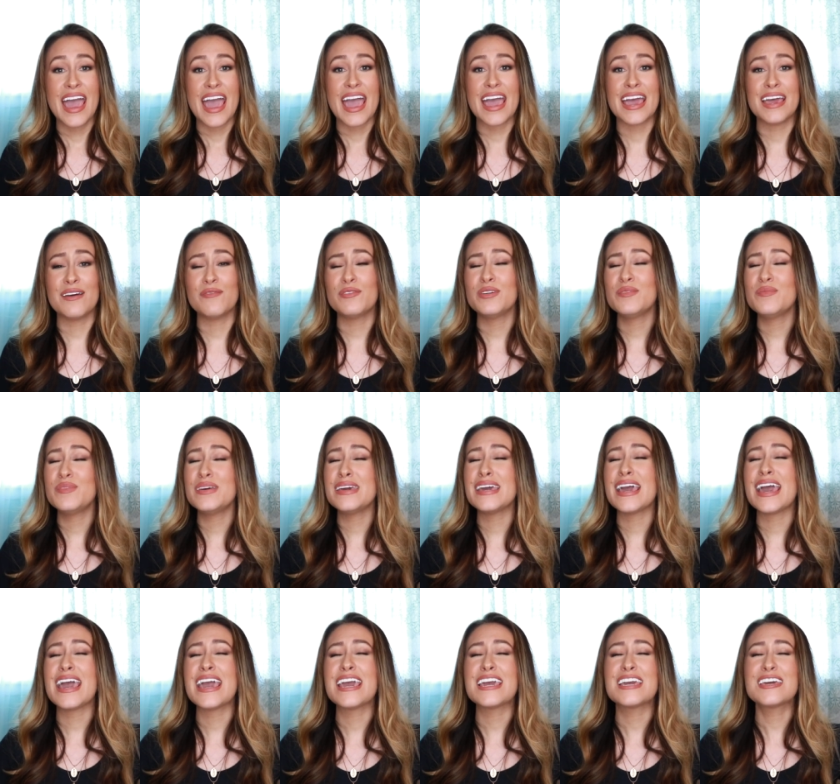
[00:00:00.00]
It would
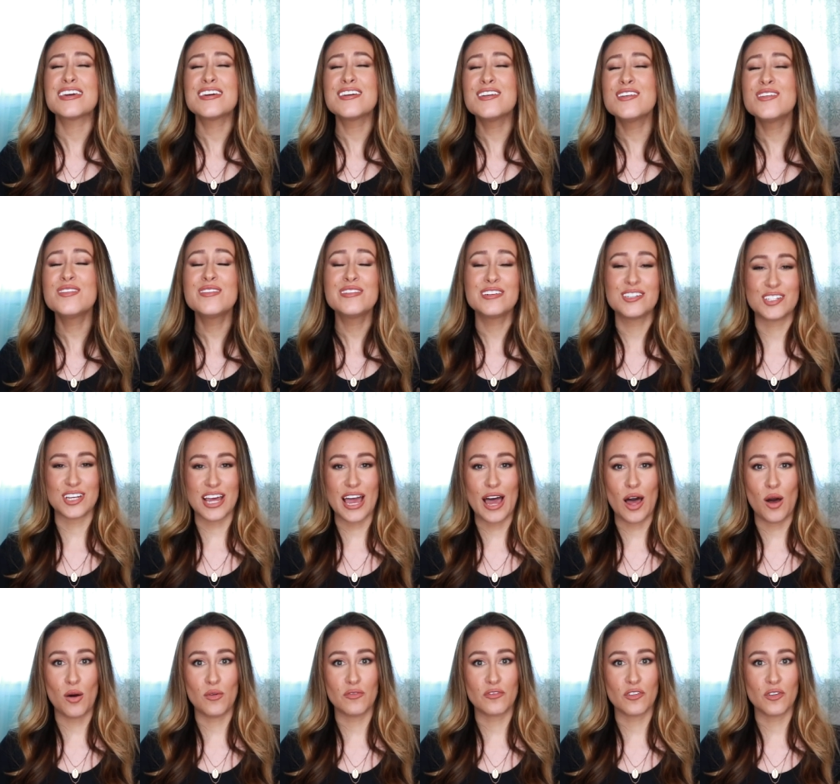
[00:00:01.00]
be a huge
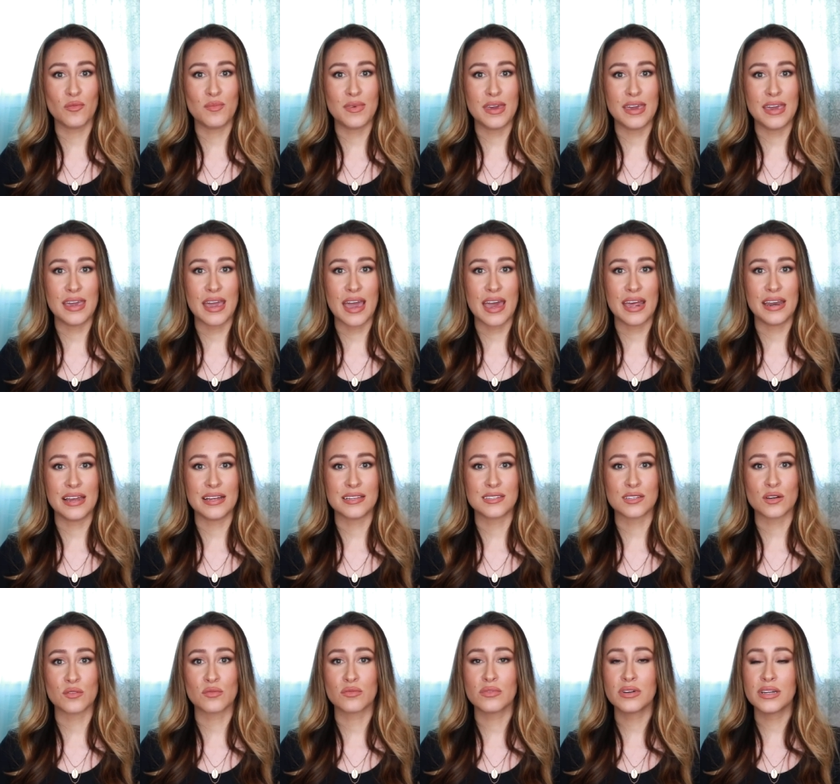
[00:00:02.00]
help for me and it's
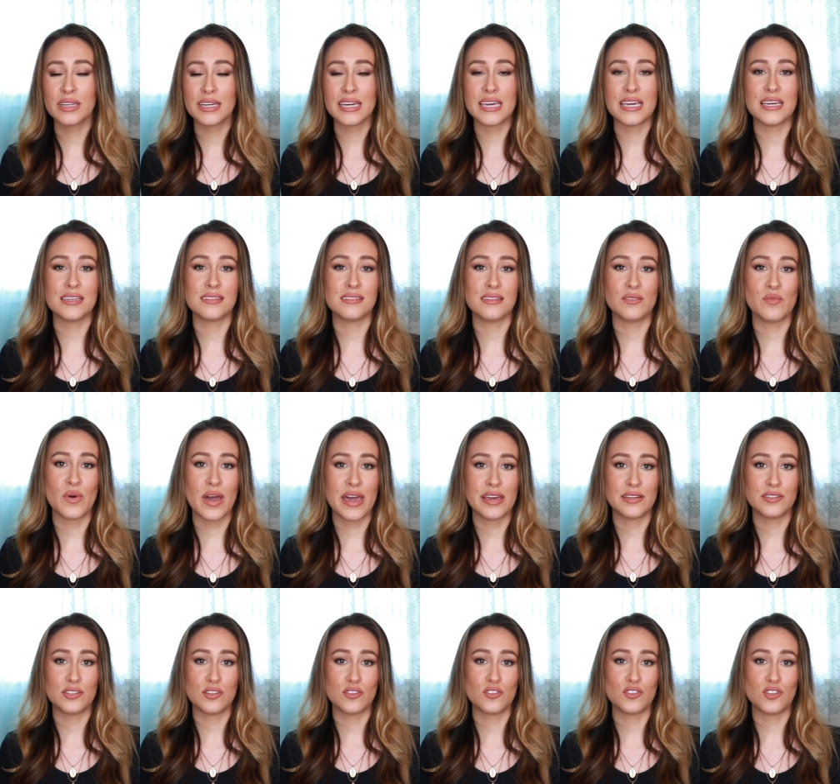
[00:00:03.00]
a really easy way
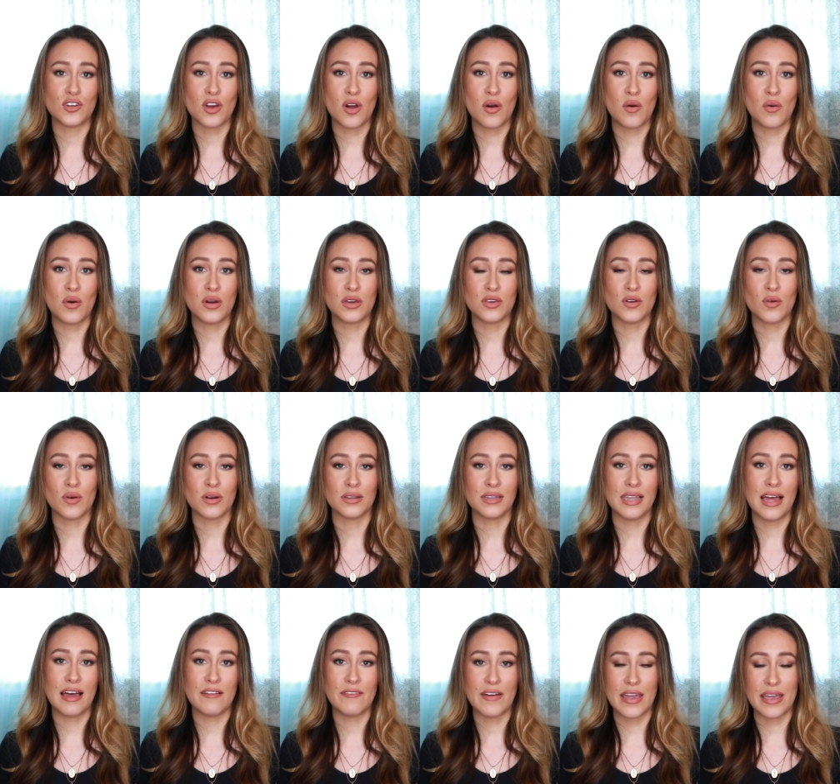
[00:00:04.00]
to show your
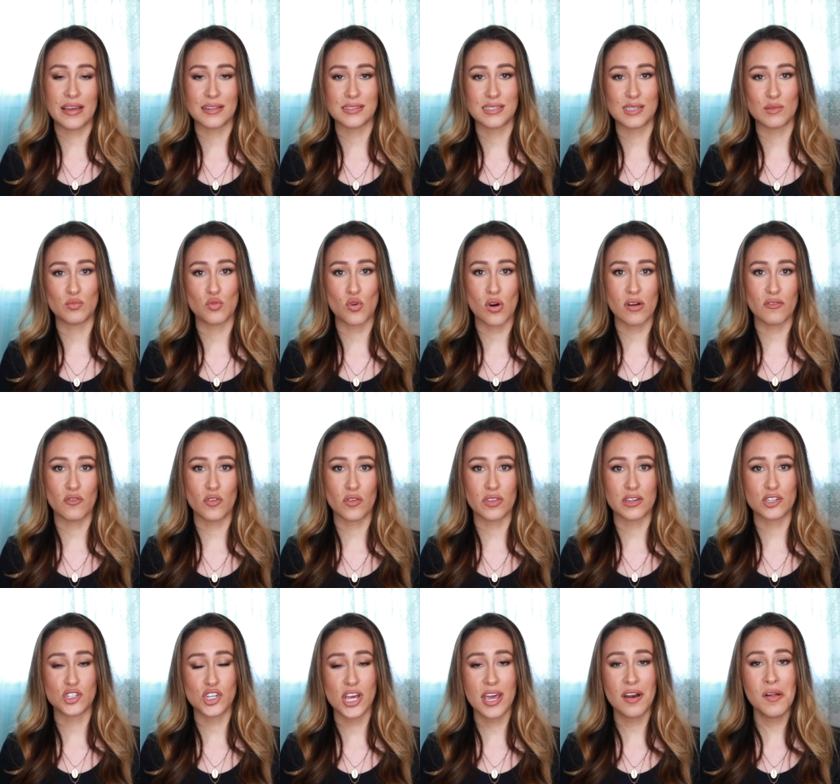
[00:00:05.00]
love and support for
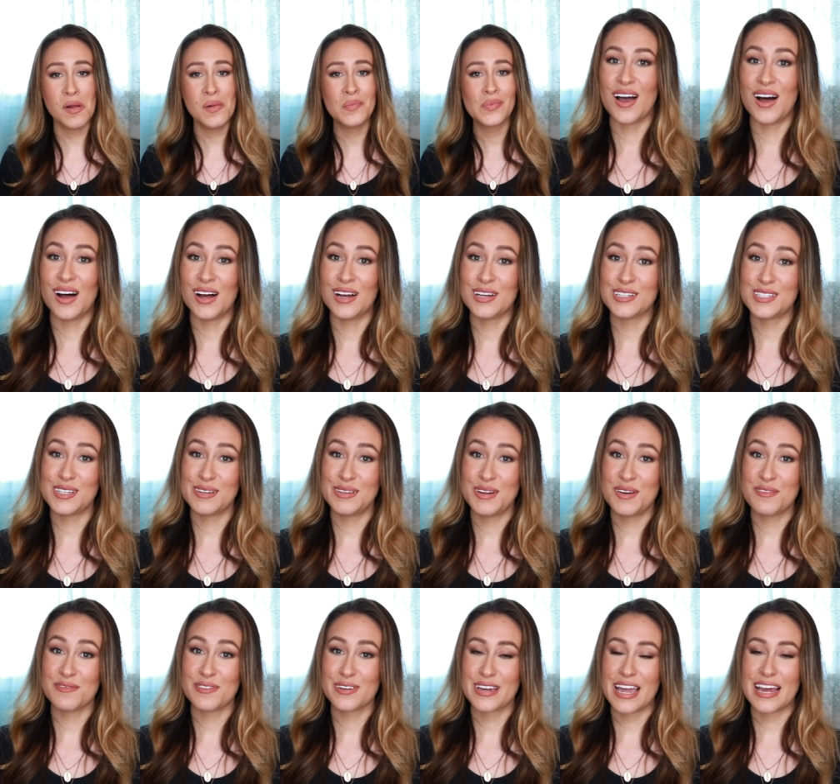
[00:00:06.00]
the channel. Also,
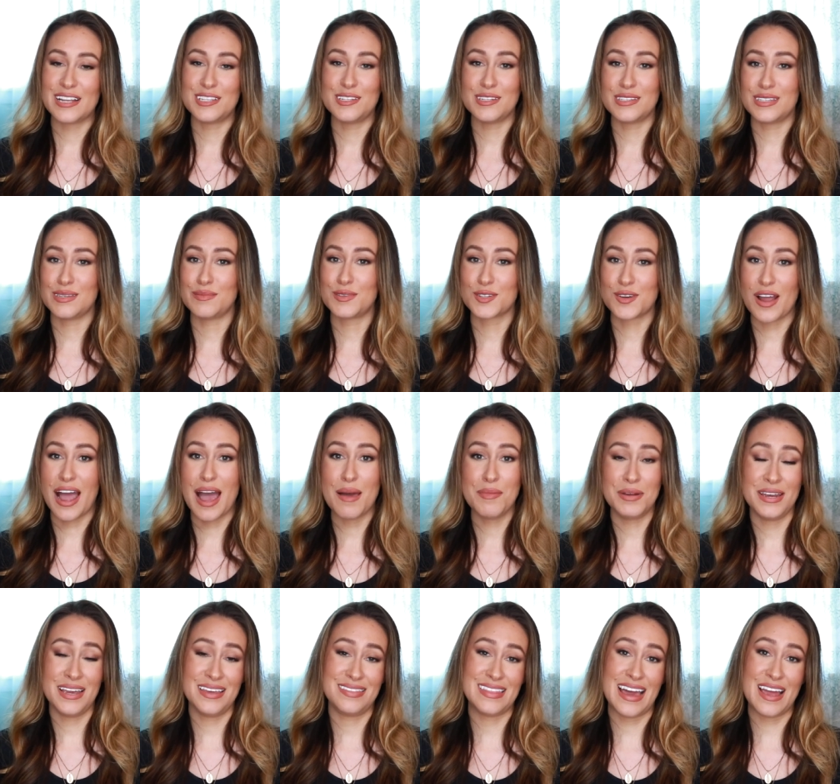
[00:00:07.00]
don't forget to subscribe
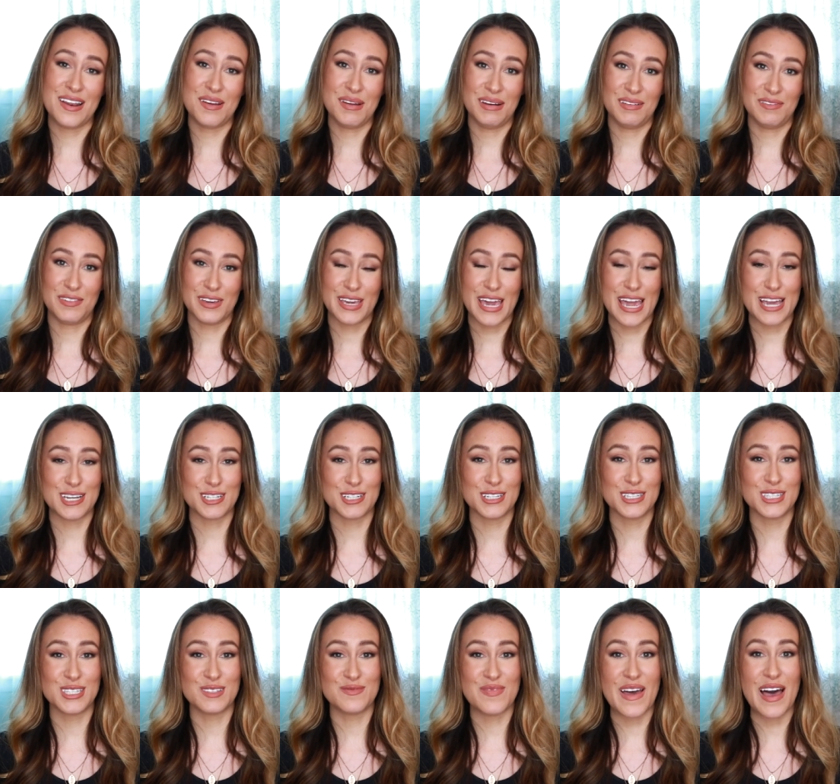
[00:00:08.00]
and hit that
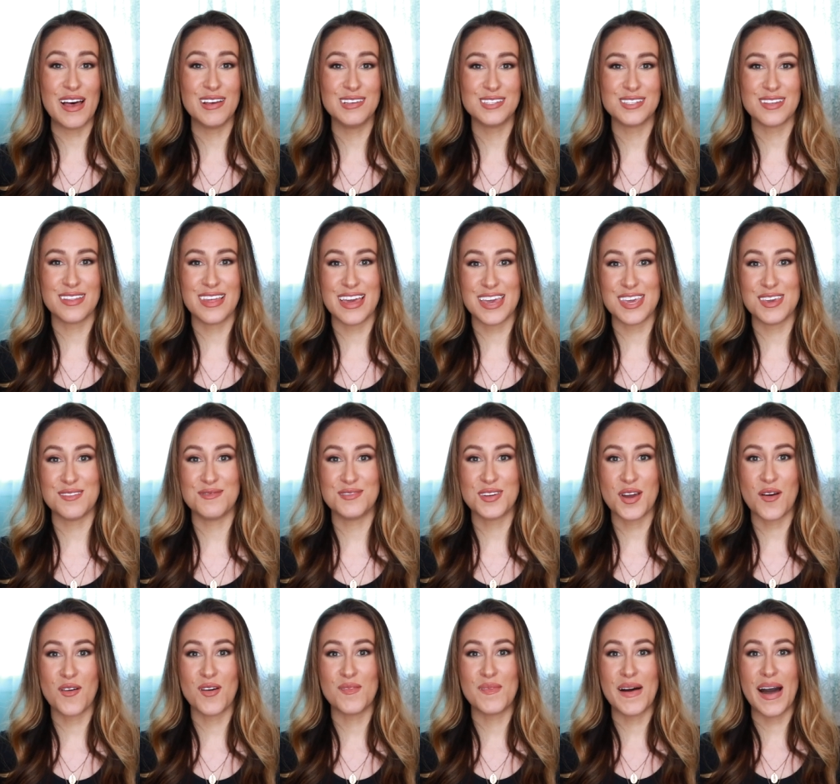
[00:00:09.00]
notifications bell so that you
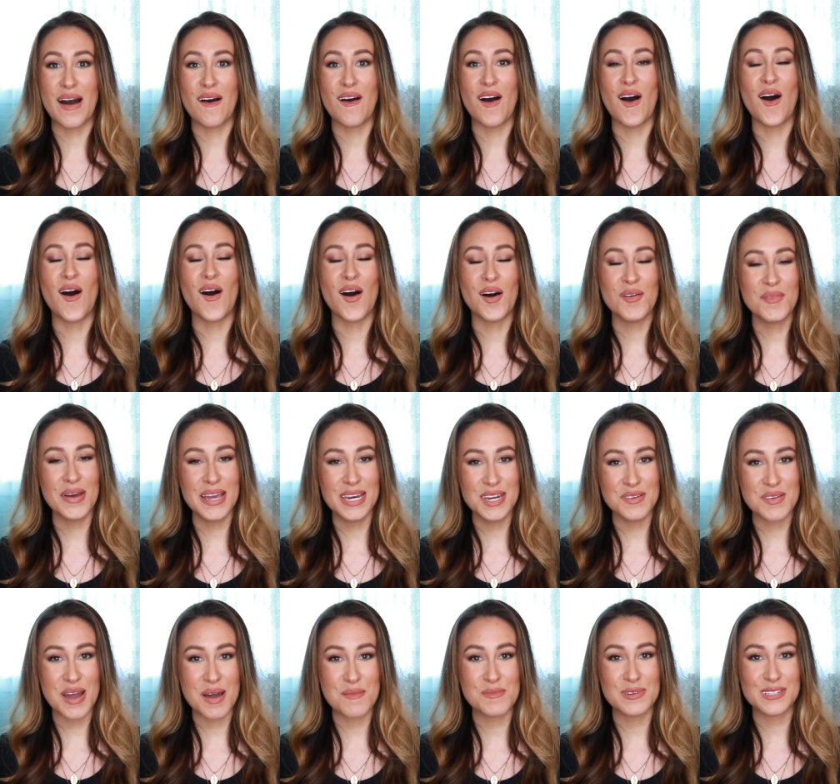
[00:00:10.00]
know about all my
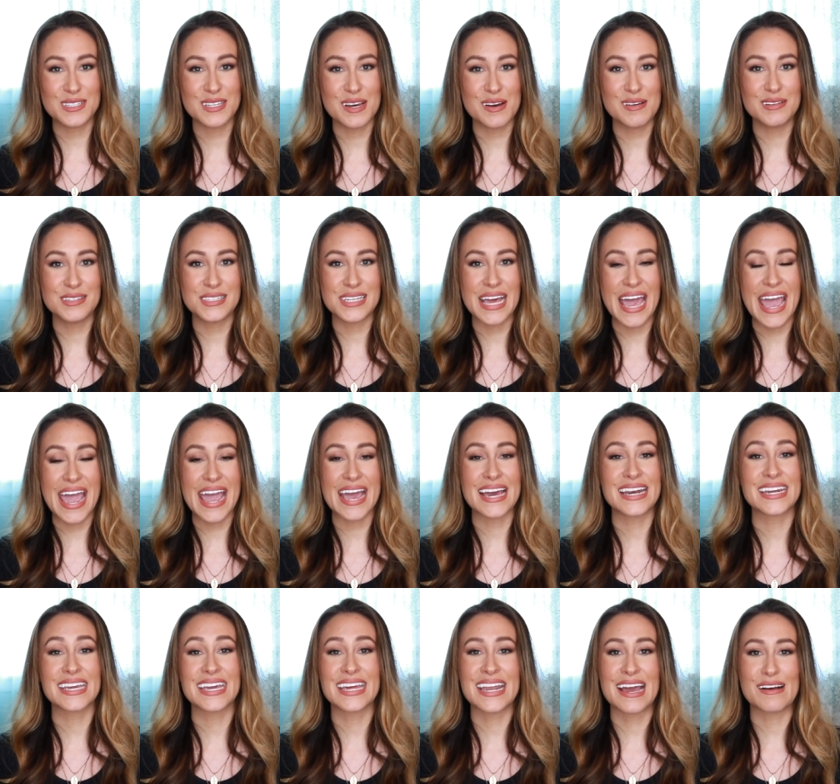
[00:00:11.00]
new episodes
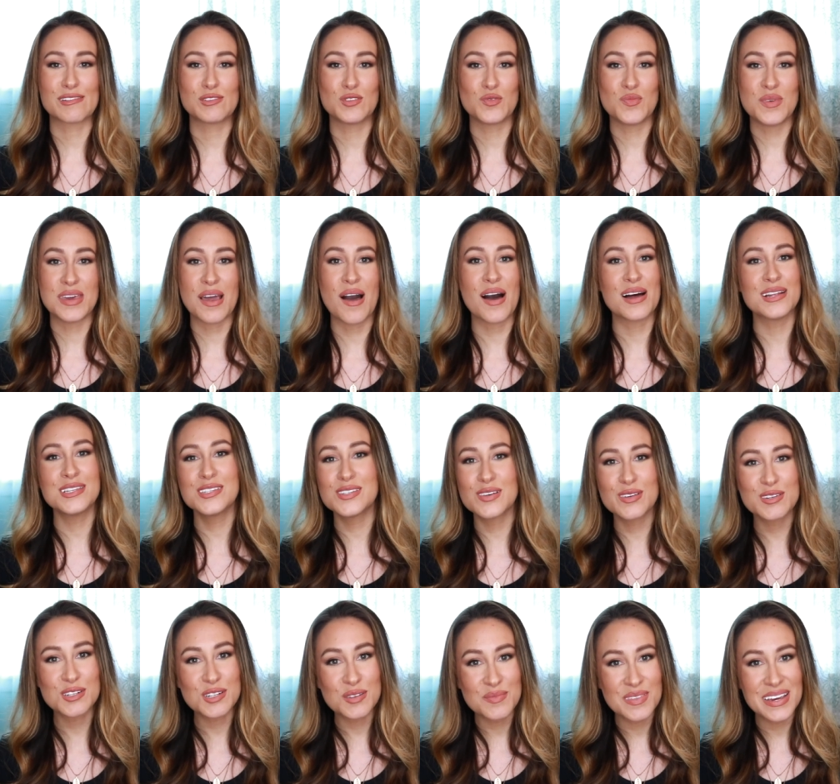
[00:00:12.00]
and connect with me on
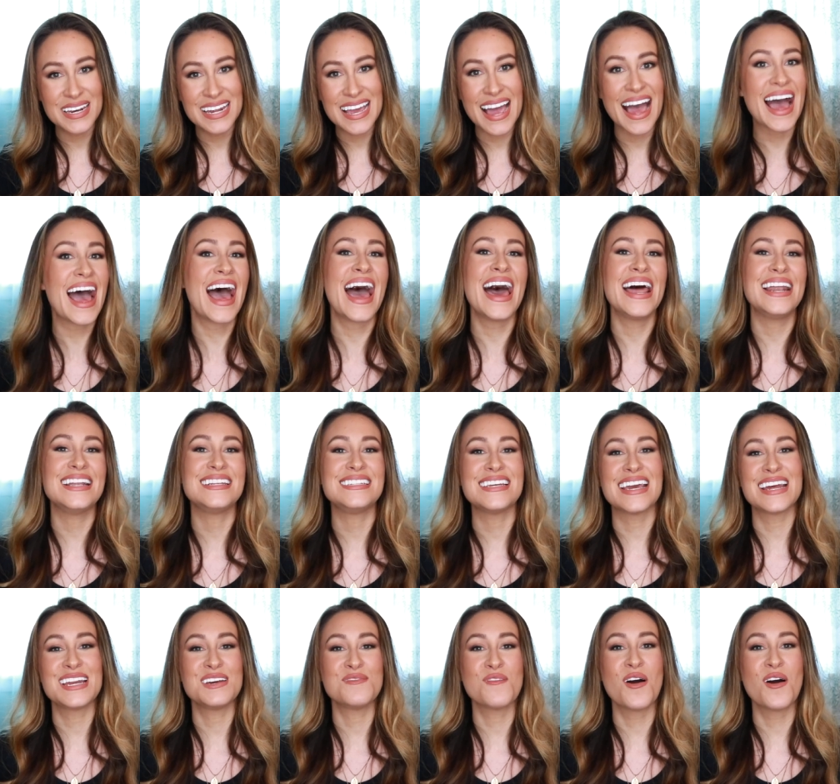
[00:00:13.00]
social media at Dani